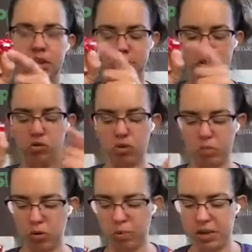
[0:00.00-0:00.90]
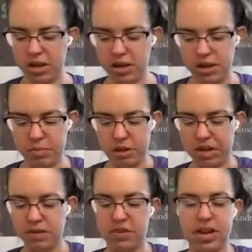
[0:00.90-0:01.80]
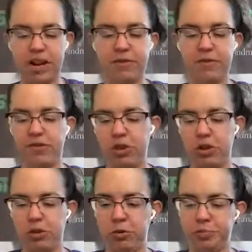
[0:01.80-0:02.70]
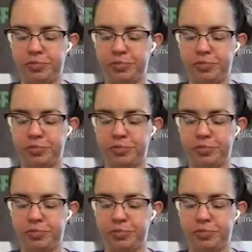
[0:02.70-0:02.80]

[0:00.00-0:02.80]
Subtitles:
normal pin, but I even have a few